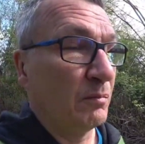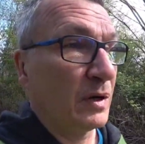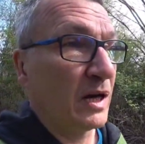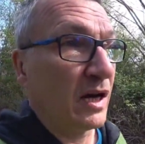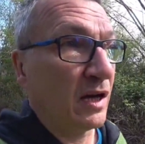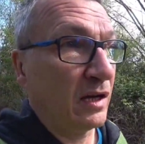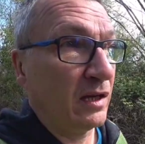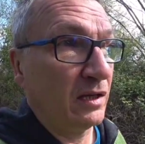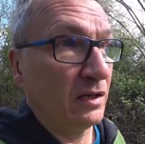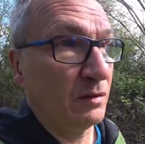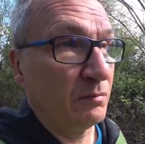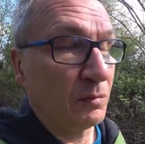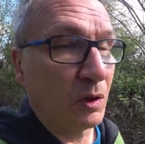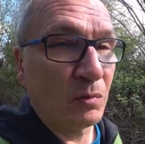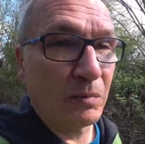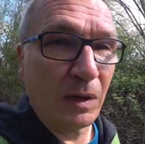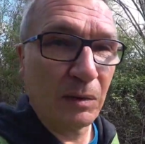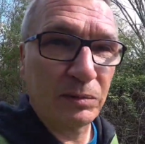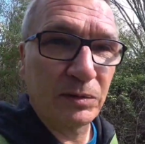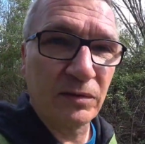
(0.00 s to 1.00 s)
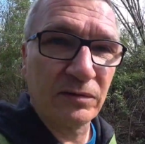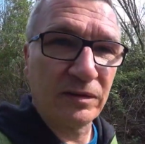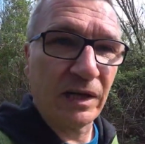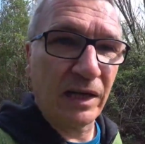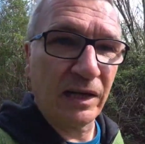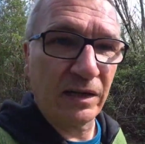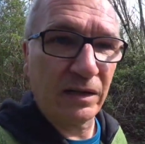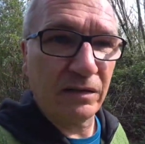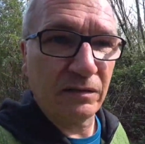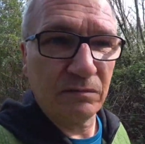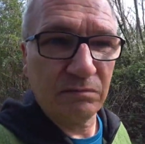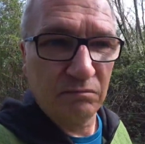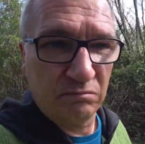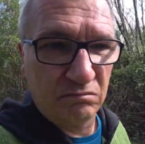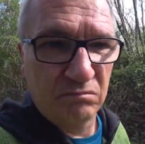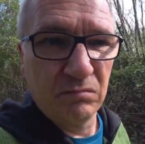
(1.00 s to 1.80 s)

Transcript: my mobile provider,